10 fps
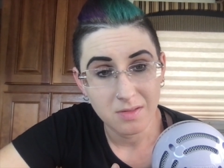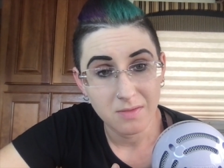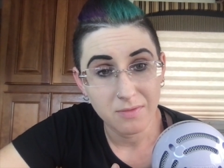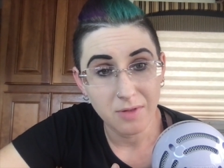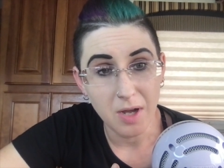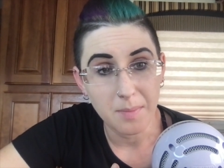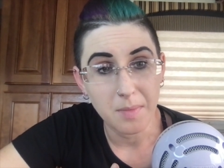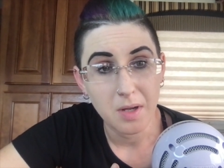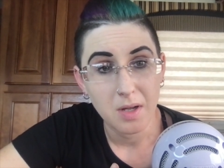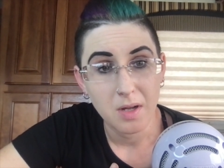
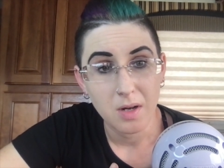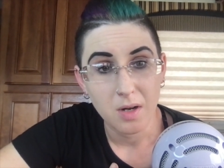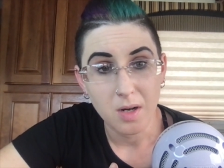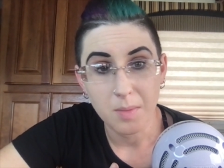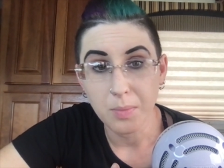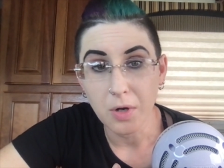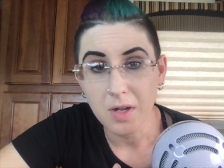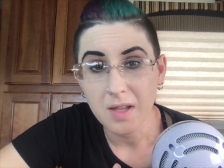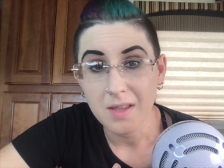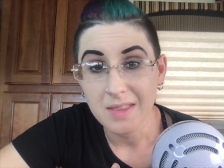from her
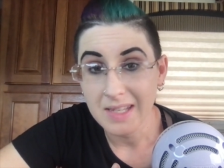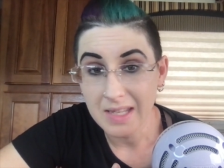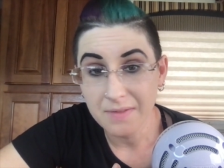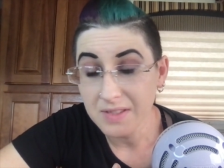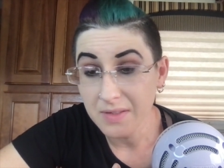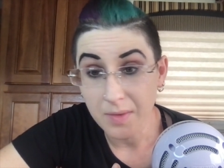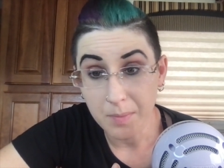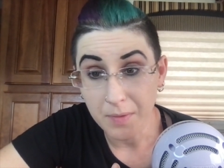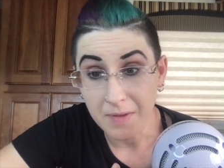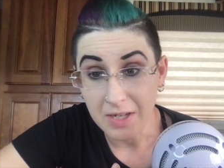book, The Gifts of
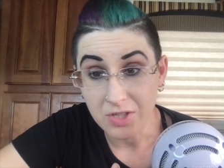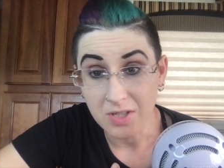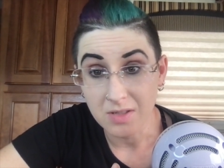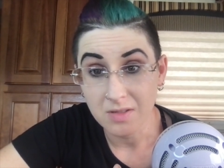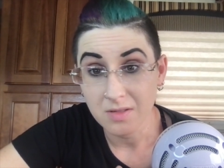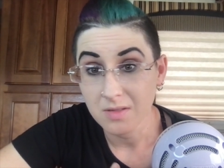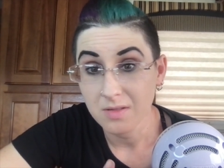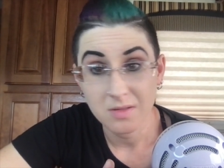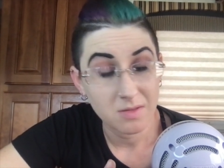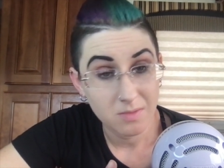Imperfection,
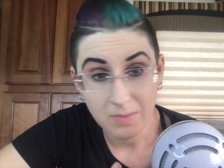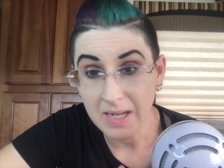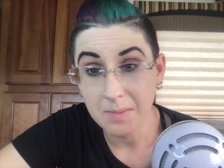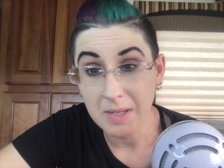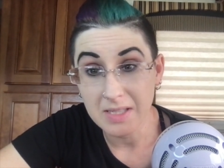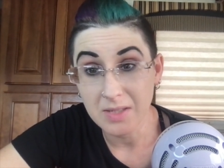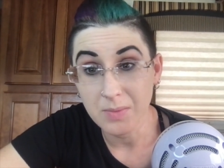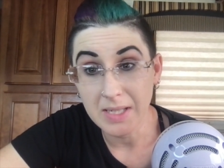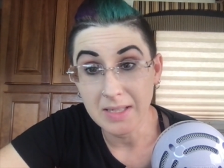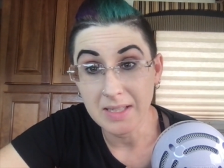recommended
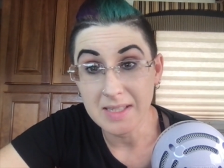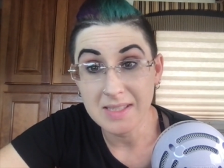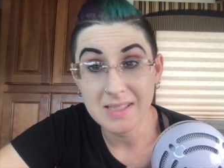reading list.